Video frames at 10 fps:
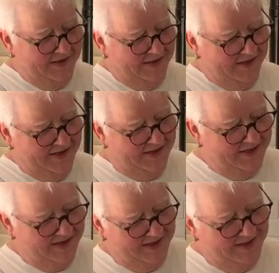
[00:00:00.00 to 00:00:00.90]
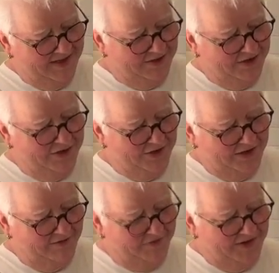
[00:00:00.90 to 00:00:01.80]
get the
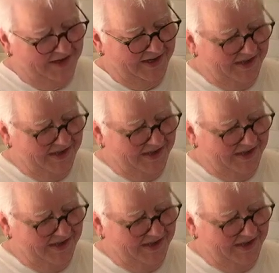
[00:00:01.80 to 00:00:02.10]
lovely